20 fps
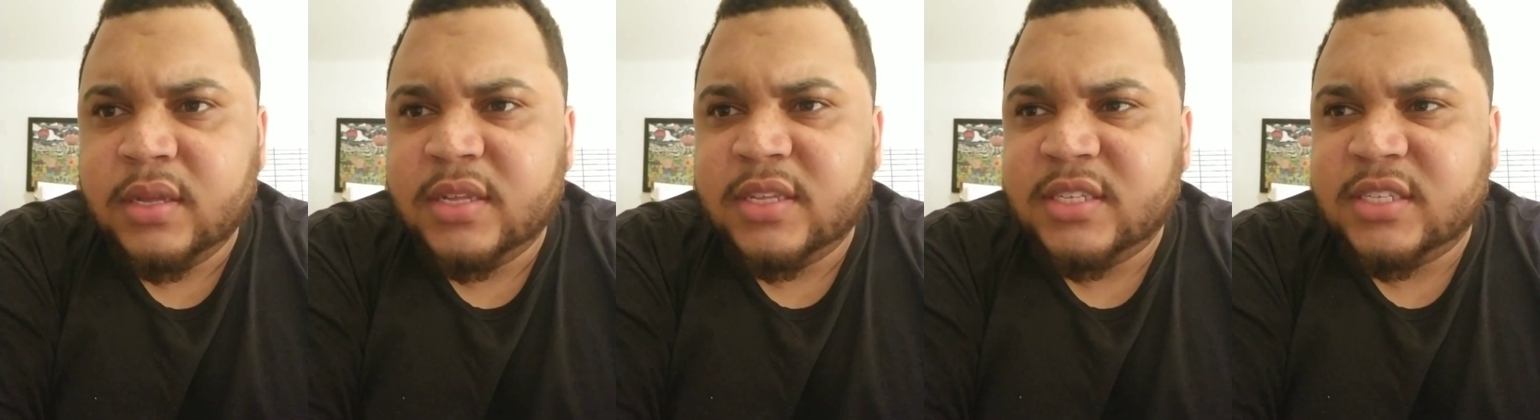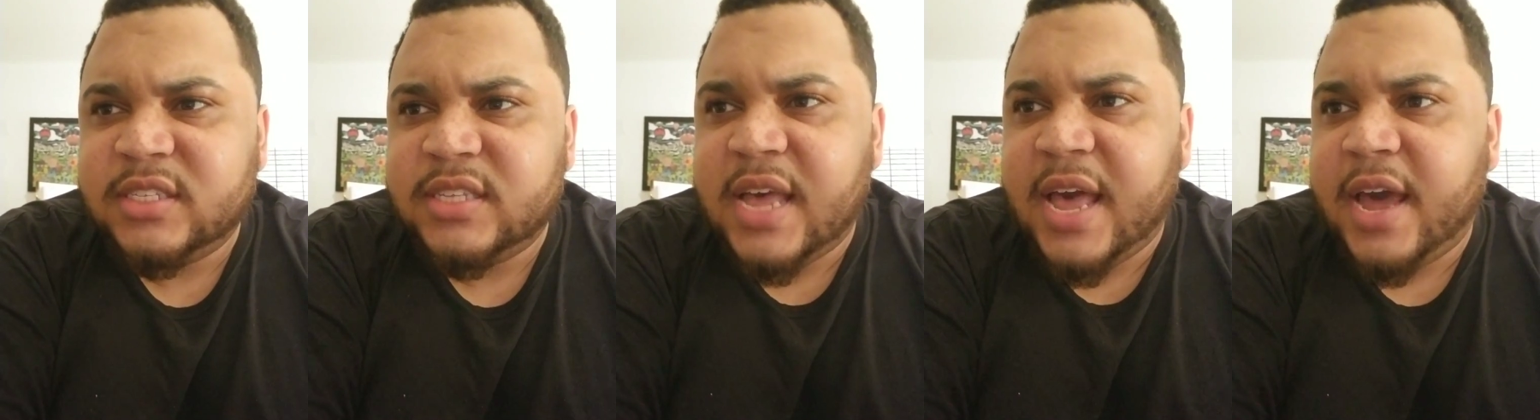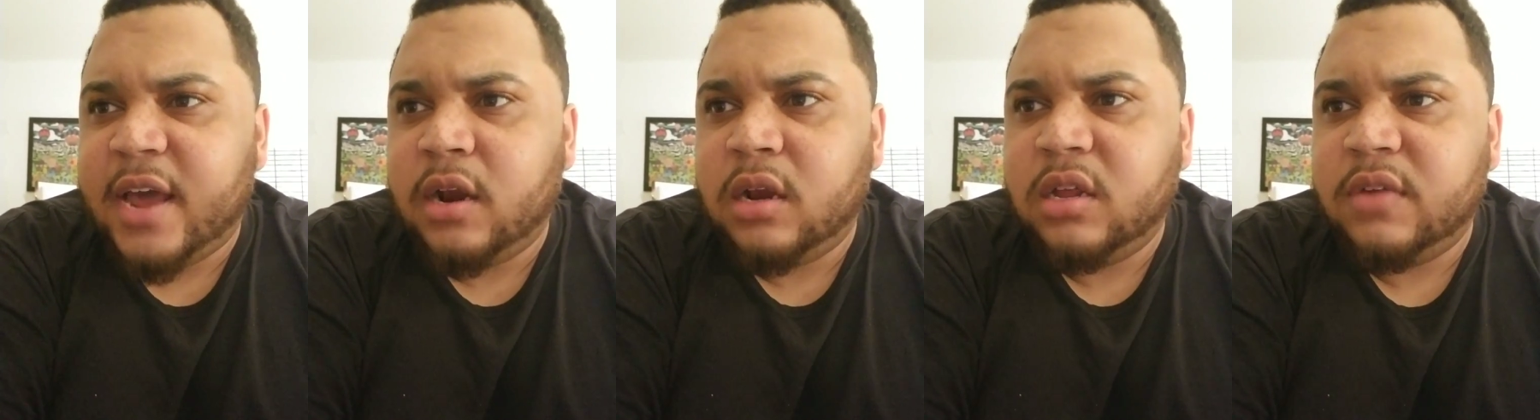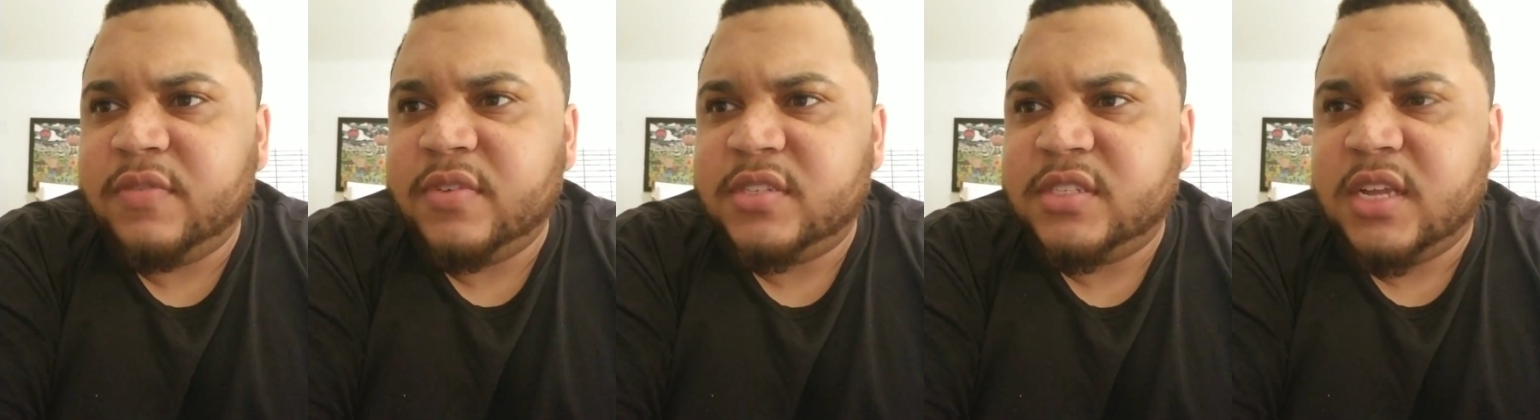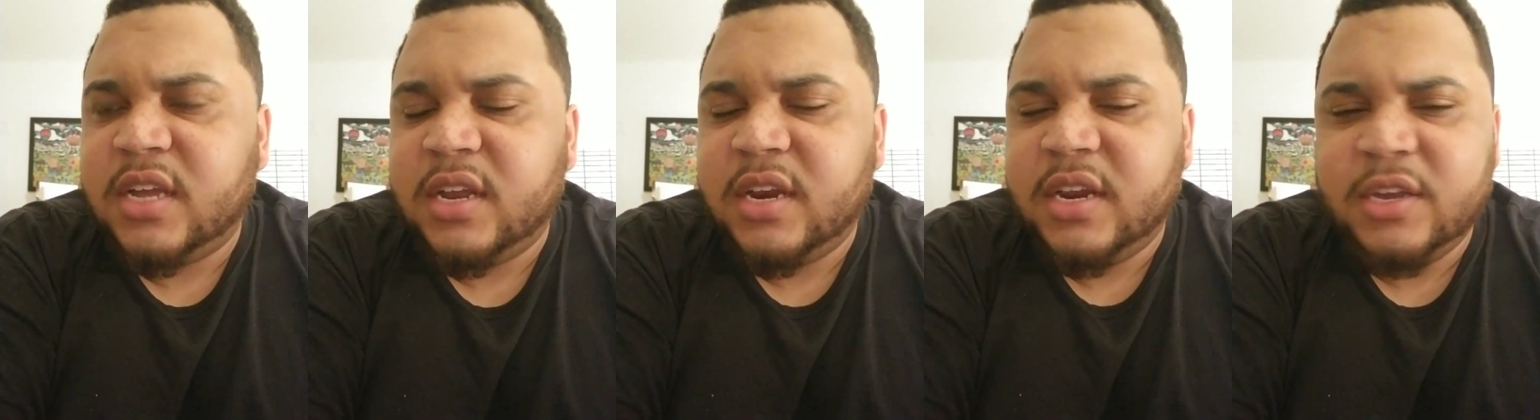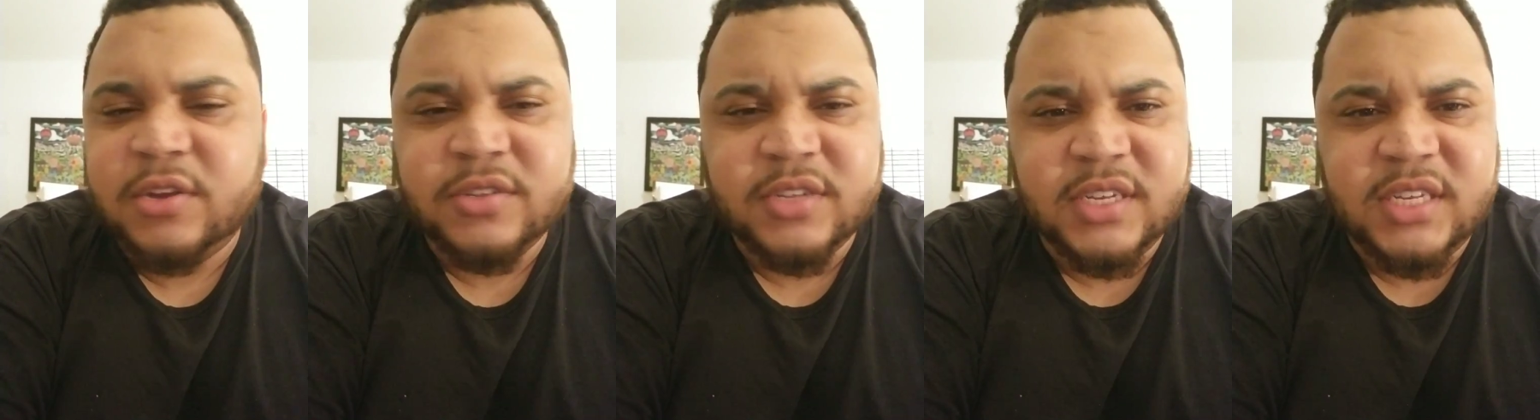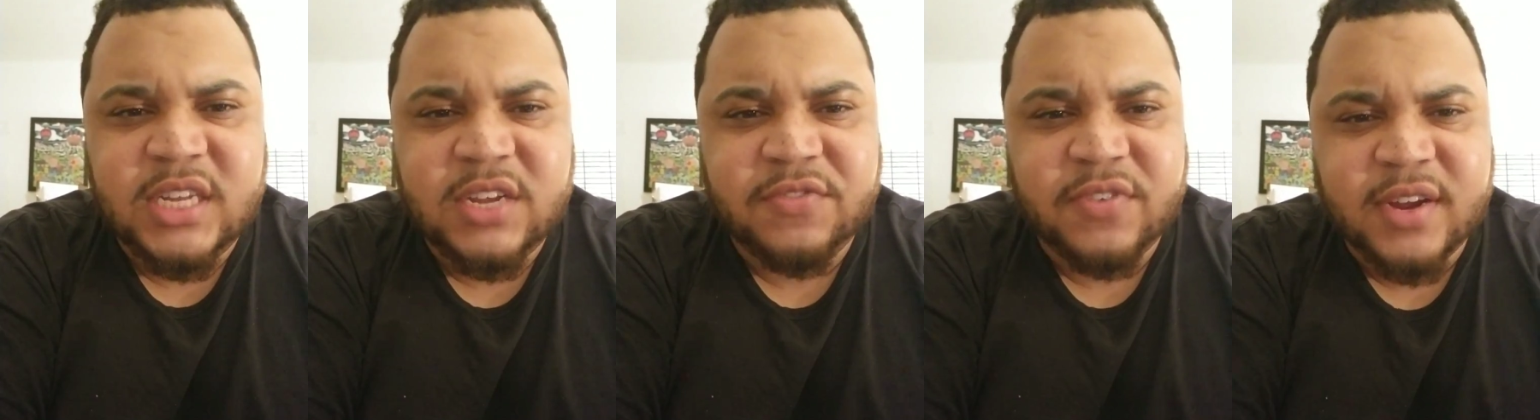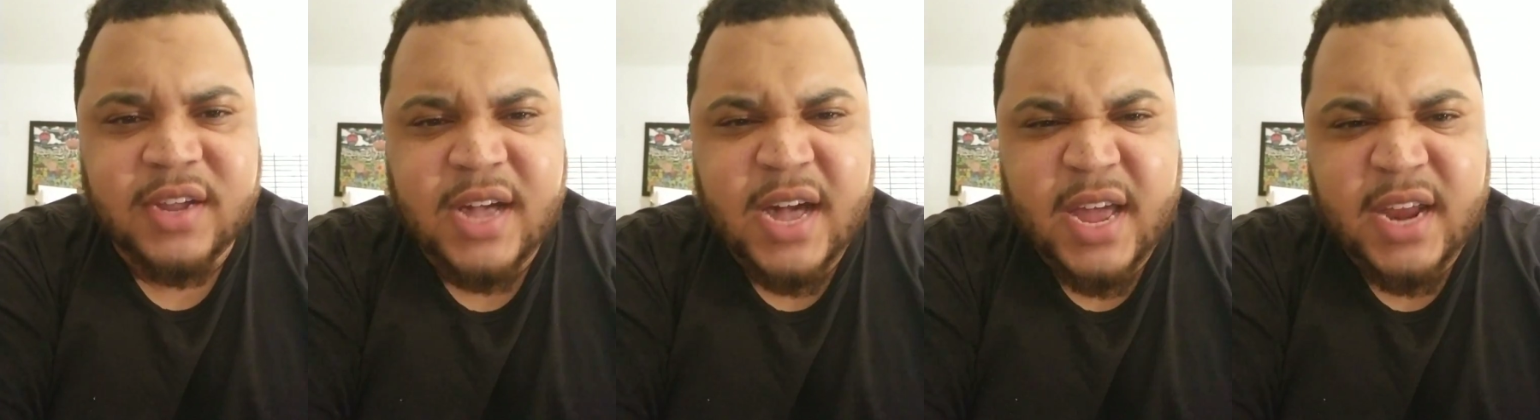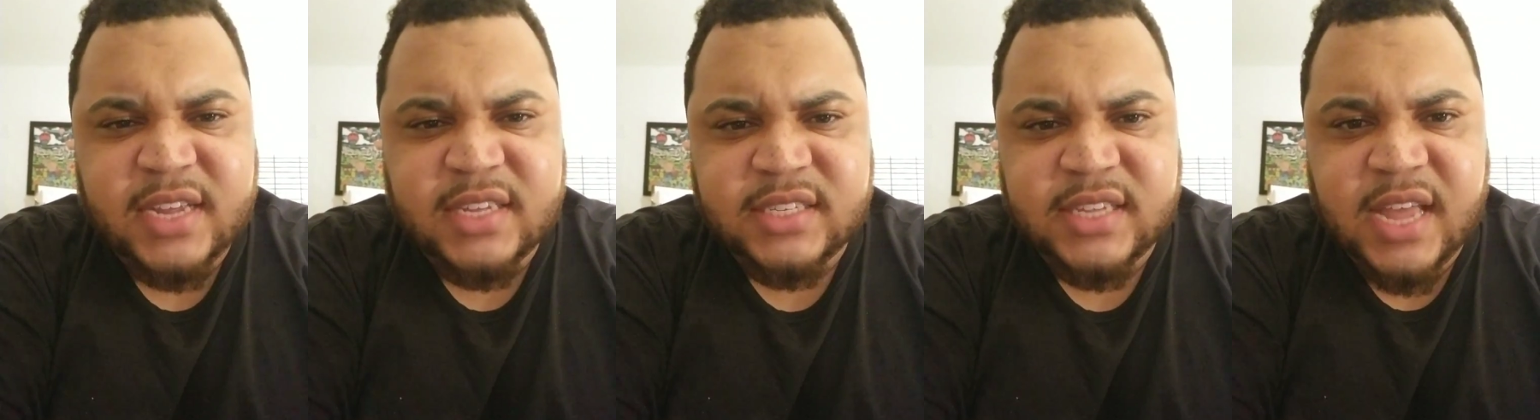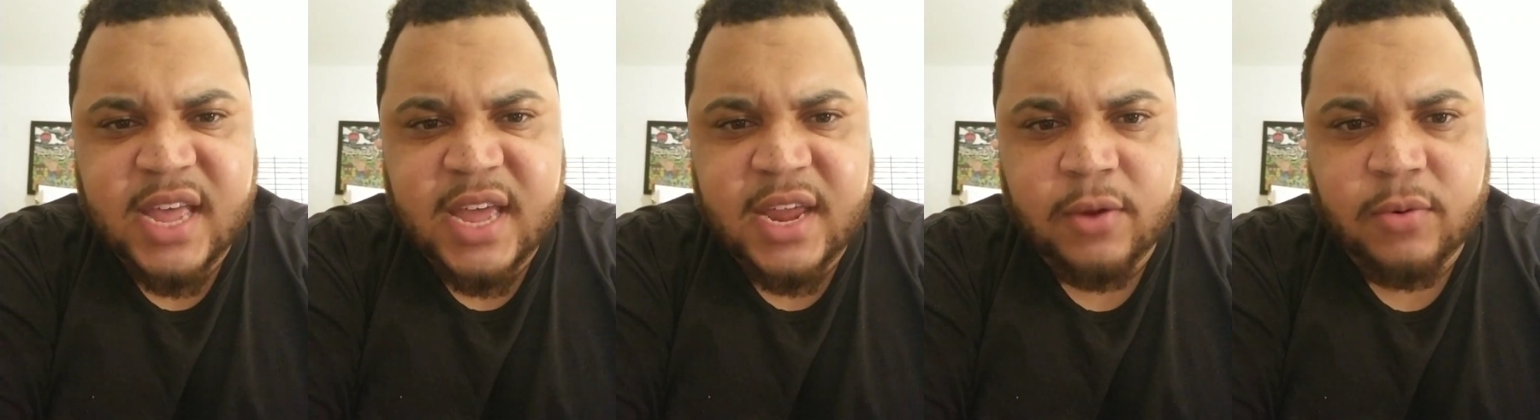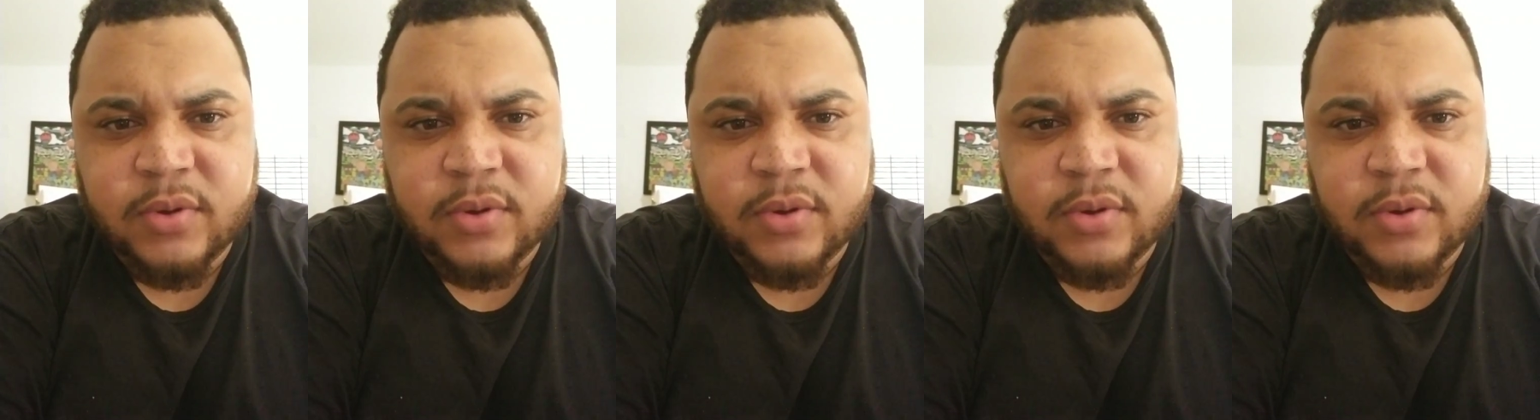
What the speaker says: sad all of a sudden? It was a different kind of sad.